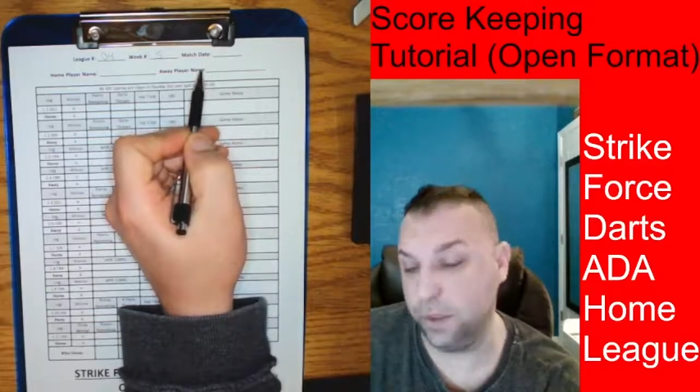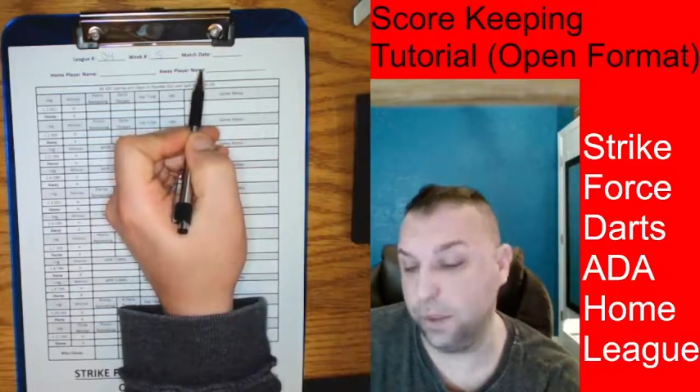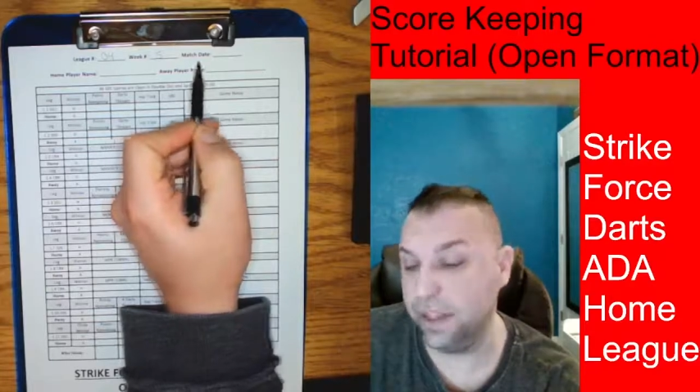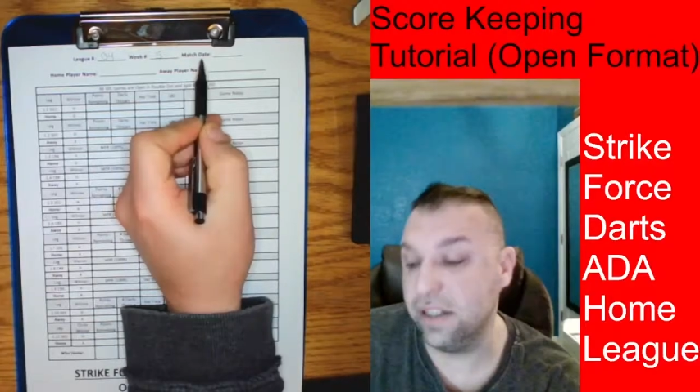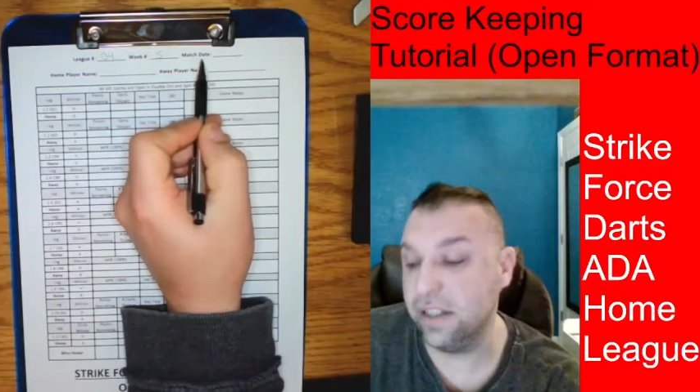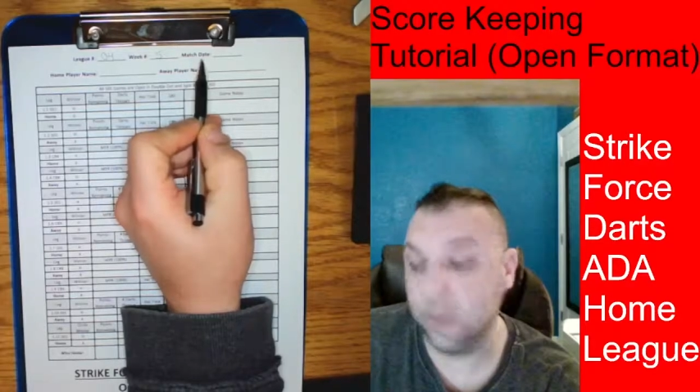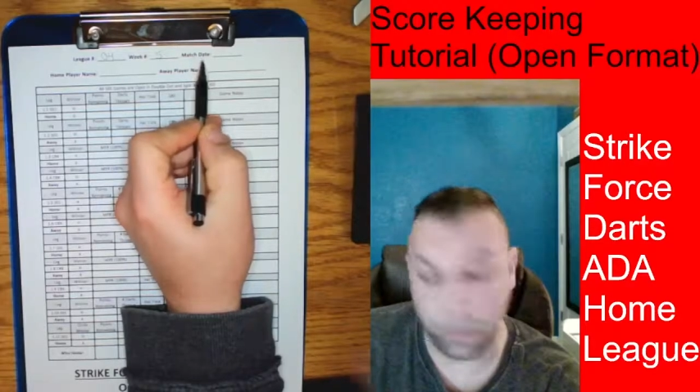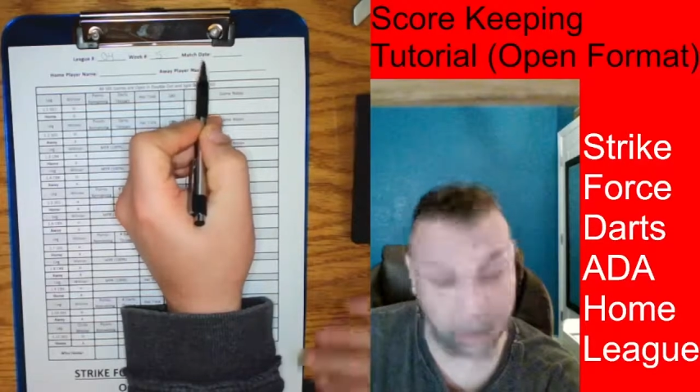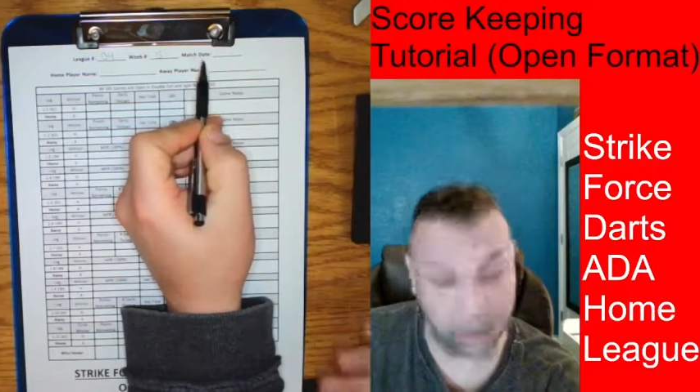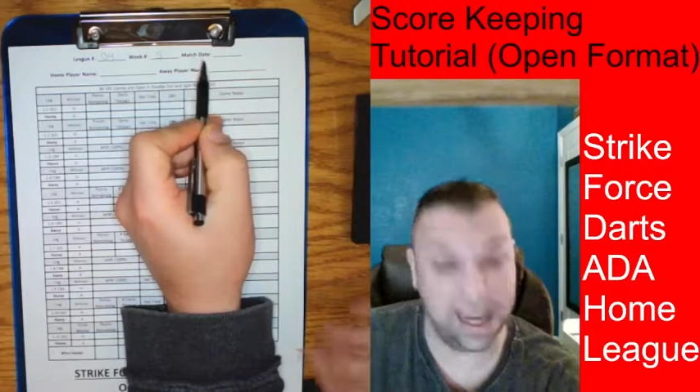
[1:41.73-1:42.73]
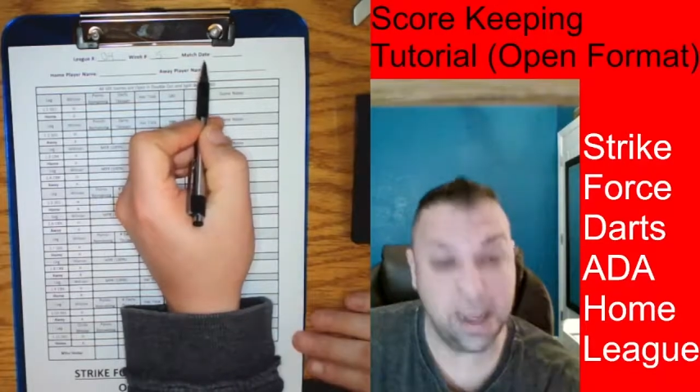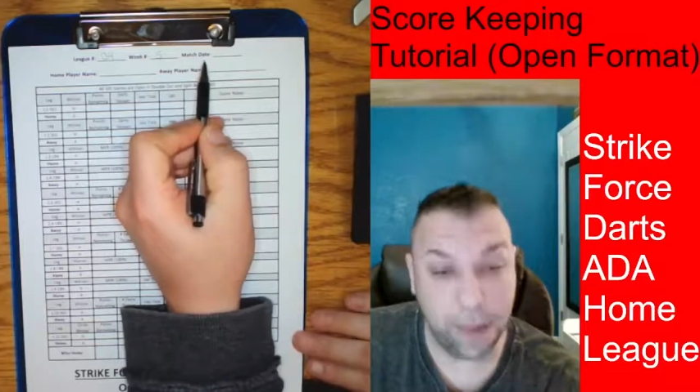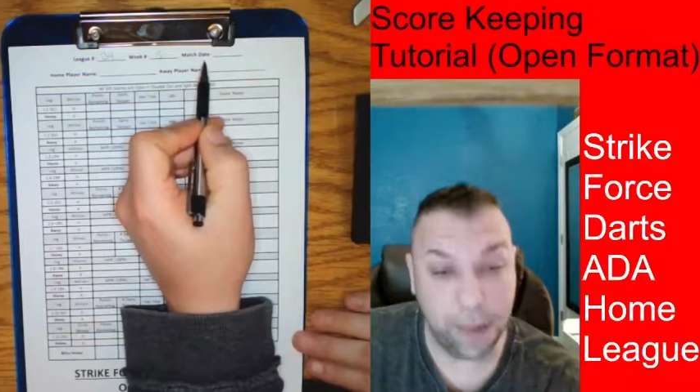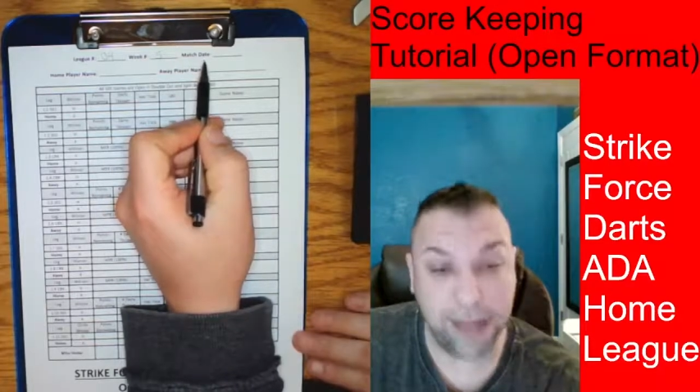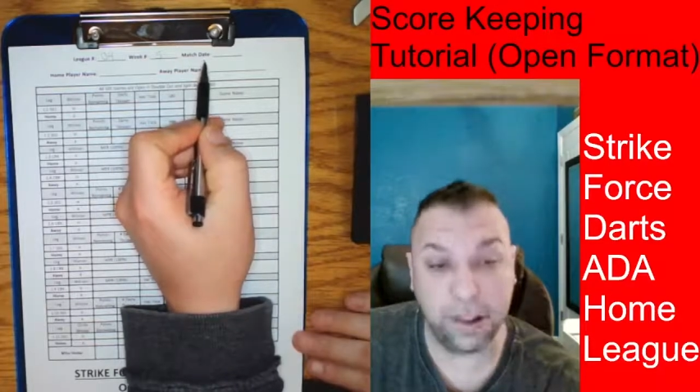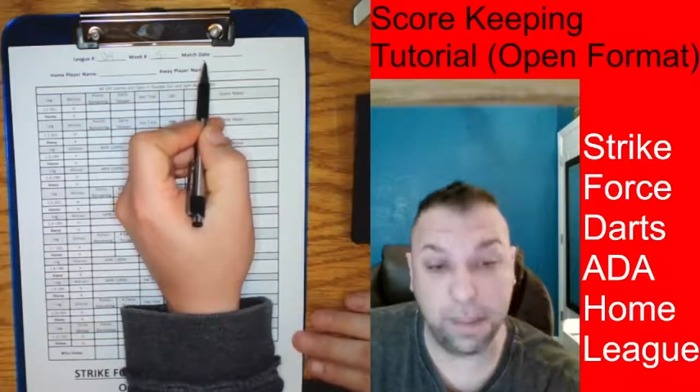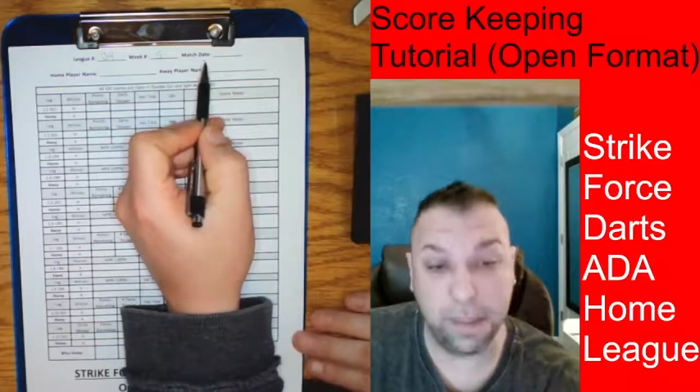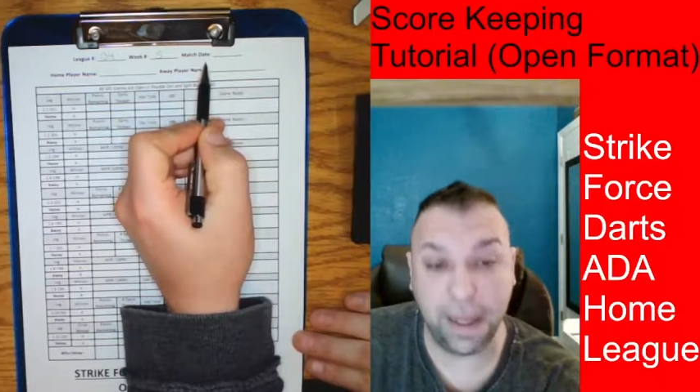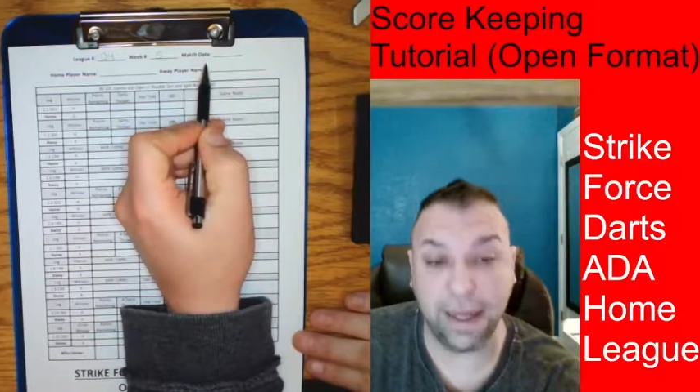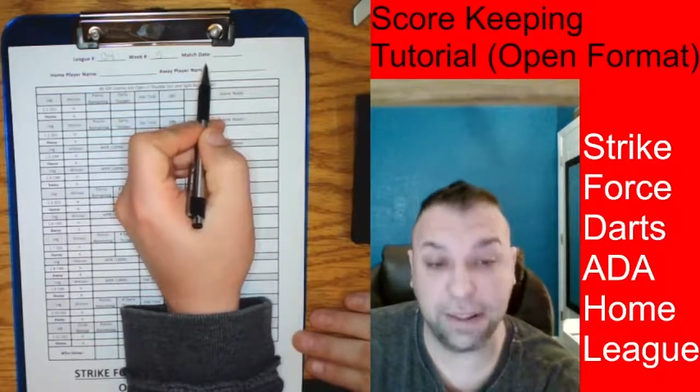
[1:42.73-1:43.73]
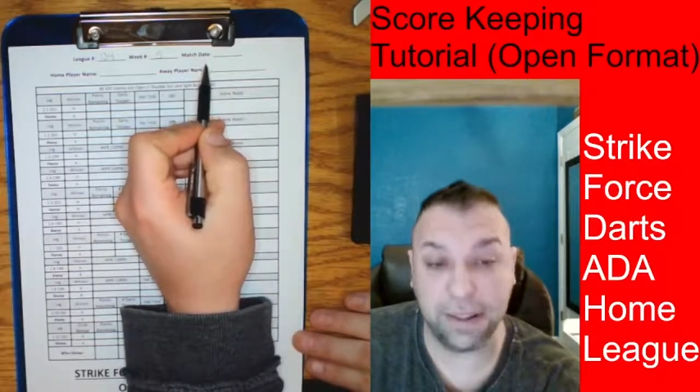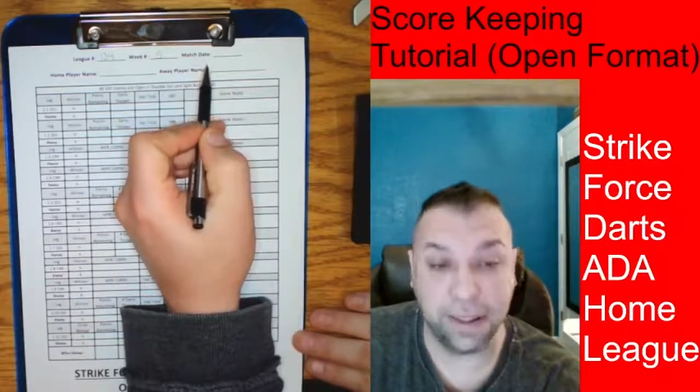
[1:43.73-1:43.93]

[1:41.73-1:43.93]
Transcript: This is the date you actually played it.